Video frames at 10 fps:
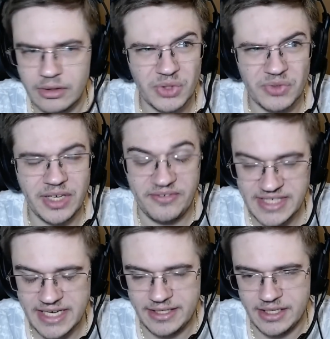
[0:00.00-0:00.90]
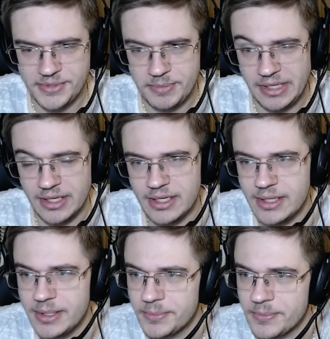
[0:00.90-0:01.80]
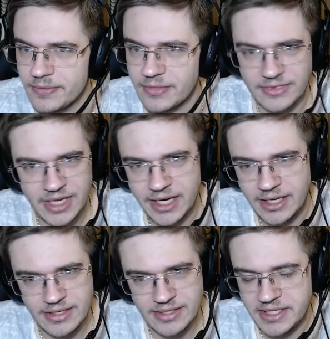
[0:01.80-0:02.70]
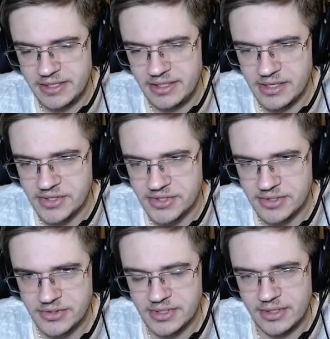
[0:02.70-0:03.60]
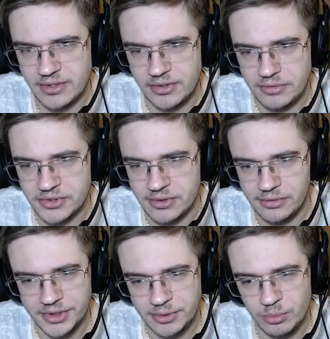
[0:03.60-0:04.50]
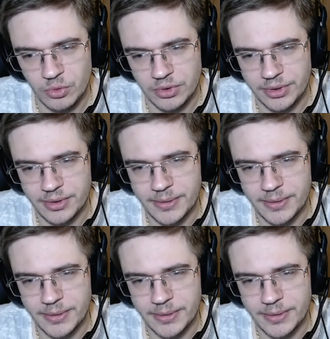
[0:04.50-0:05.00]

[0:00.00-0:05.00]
Not 5, 10 years, man. 9, 10 years, because Aaron was already born.